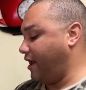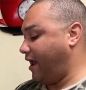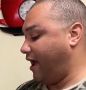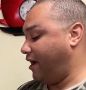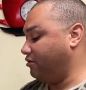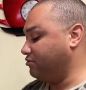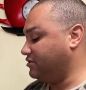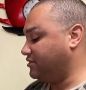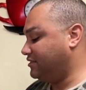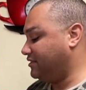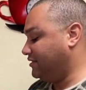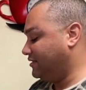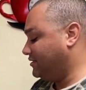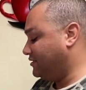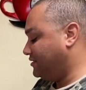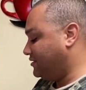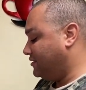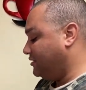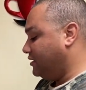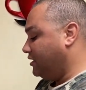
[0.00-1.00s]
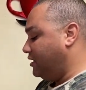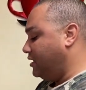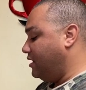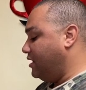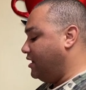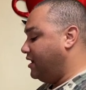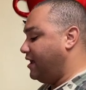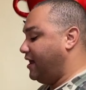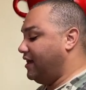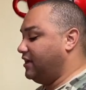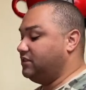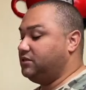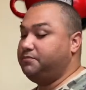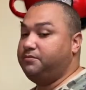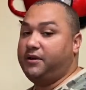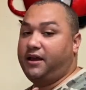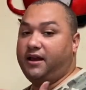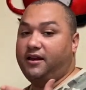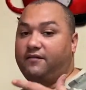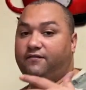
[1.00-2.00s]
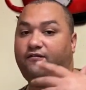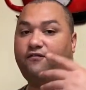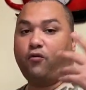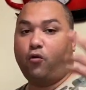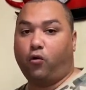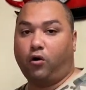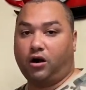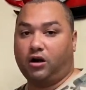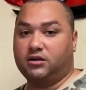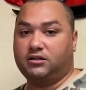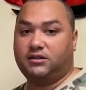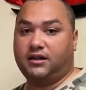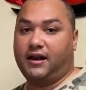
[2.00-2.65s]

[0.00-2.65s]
ounces is in fours.